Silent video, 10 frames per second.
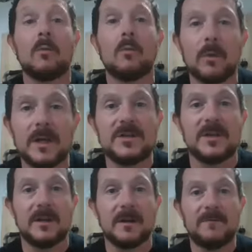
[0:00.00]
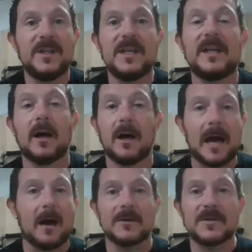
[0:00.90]
rigid, Viega,
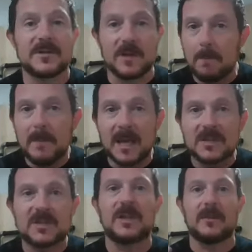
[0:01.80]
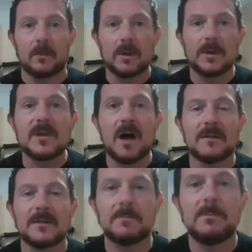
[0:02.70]
how does this all mesh together? What does all
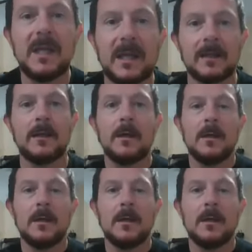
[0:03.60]
this mean?